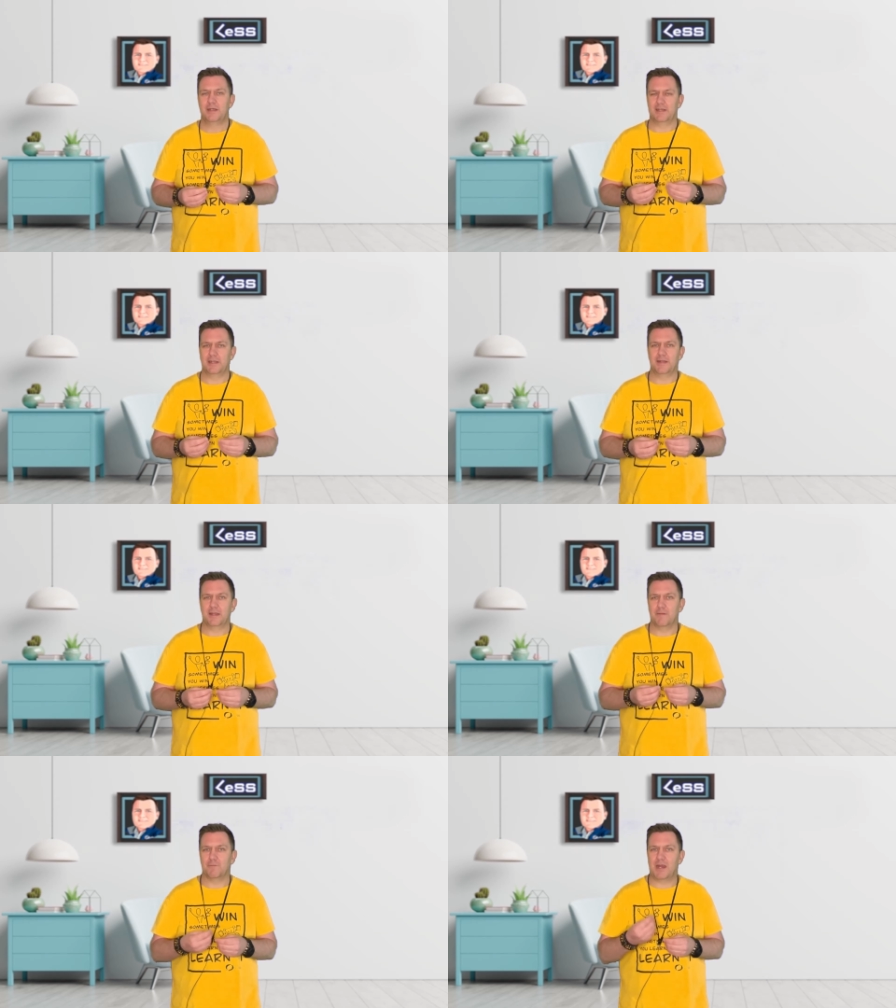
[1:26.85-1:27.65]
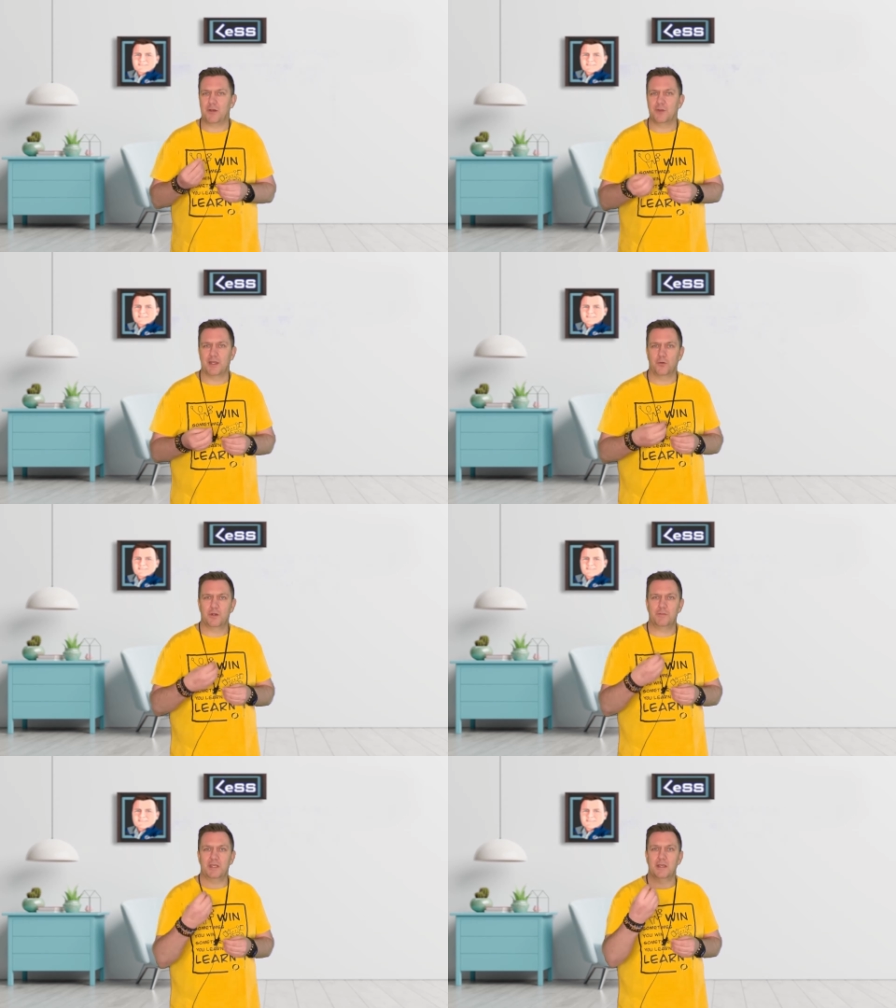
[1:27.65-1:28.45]
And I think the value can
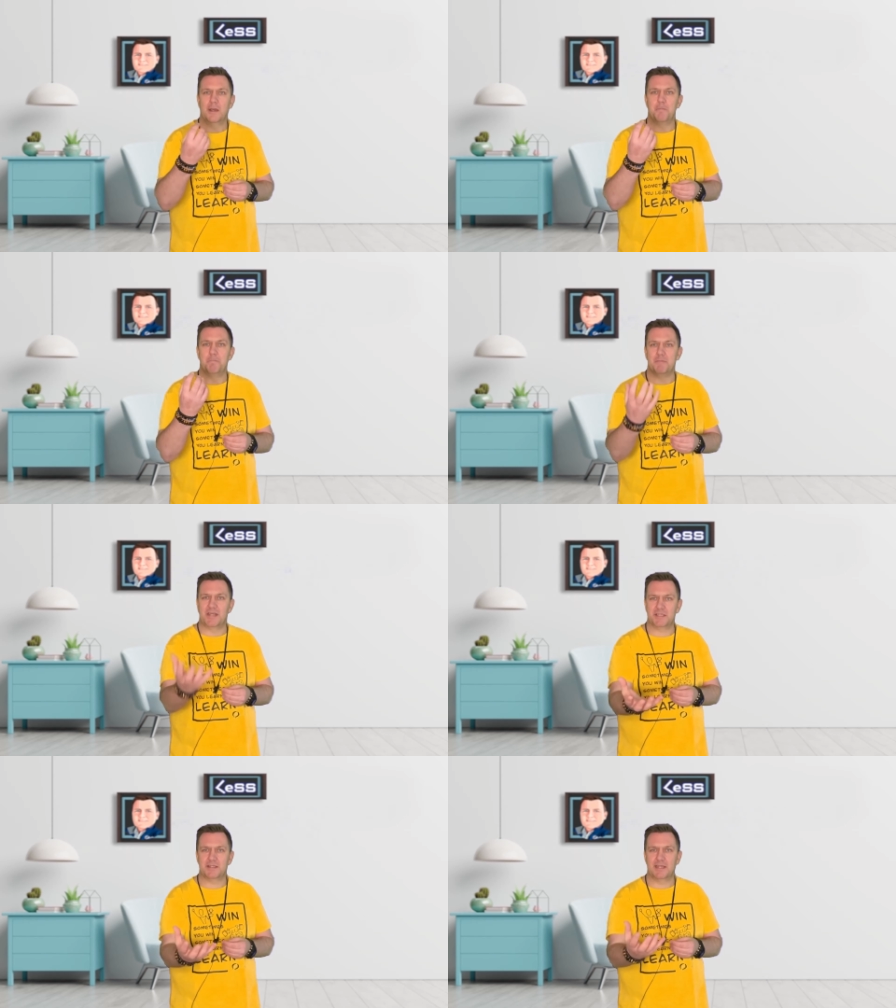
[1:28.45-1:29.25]
only be measured